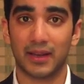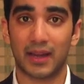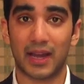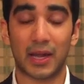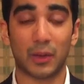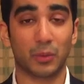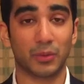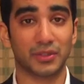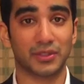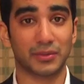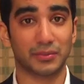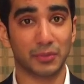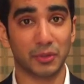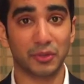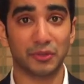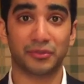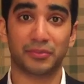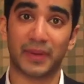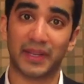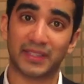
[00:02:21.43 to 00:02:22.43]
I want to
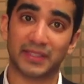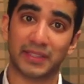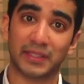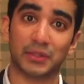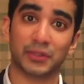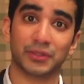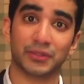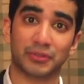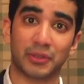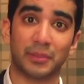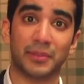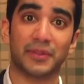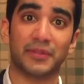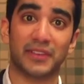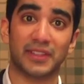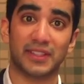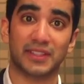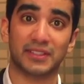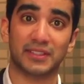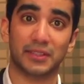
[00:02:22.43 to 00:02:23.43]
move my skills from the
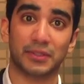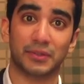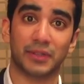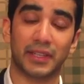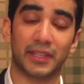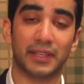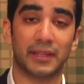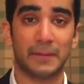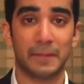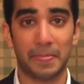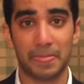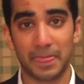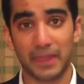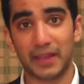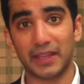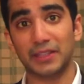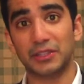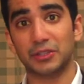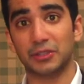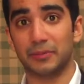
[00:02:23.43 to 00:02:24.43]
physics degree
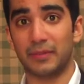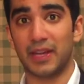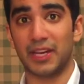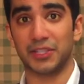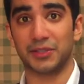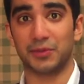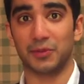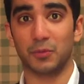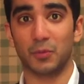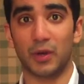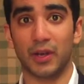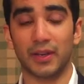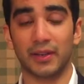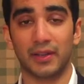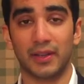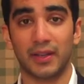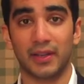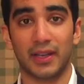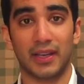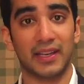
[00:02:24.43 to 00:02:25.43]
into a management one
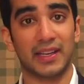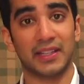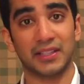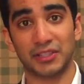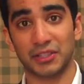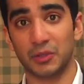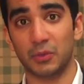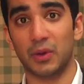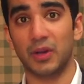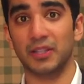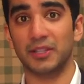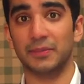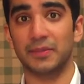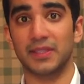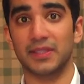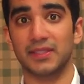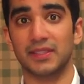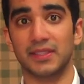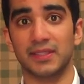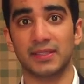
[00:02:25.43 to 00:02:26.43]
and enter the world of
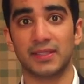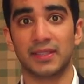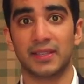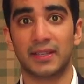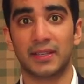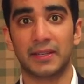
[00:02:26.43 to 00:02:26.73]
business.